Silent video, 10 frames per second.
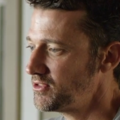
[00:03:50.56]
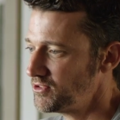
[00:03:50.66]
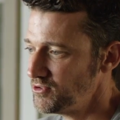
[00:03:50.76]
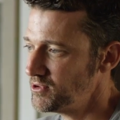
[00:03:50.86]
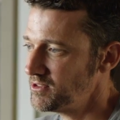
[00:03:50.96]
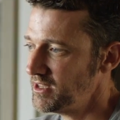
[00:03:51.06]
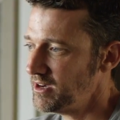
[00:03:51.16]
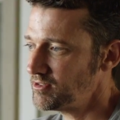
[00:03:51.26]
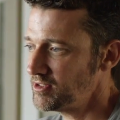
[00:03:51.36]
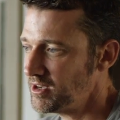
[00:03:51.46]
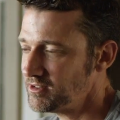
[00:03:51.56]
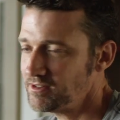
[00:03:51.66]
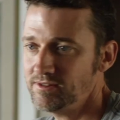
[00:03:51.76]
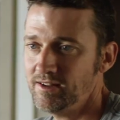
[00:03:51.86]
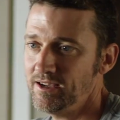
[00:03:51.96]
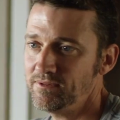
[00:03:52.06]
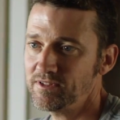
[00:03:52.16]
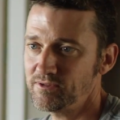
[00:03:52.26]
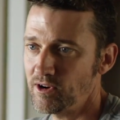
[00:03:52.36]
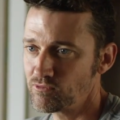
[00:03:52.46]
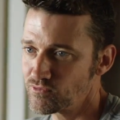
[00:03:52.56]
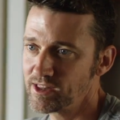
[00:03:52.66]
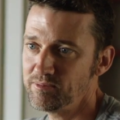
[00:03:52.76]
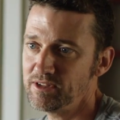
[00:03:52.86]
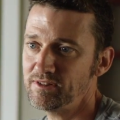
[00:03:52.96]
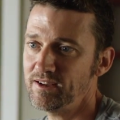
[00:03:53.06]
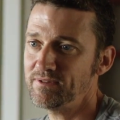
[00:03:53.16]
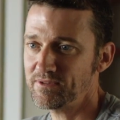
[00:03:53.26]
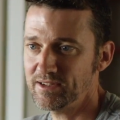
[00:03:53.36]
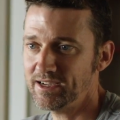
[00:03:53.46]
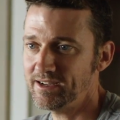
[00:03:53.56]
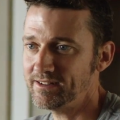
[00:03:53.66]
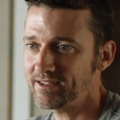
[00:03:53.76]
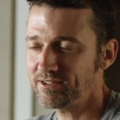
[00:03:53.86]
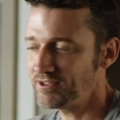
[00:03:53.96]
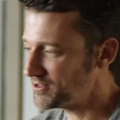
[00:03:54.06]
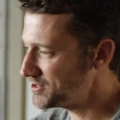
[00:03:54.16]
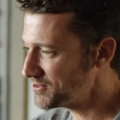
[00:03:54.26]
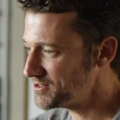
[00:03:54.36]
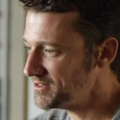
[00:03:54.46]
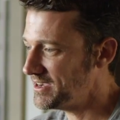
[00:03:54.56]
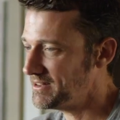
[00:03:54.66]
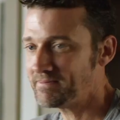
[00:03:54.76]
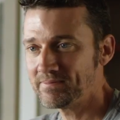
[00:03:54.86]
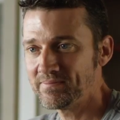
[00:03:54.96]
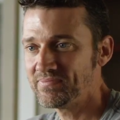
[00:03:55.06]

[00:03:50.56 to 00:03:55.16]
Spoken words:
$200,000 saved so I'll really be safe to retire. Like, no, don't do that.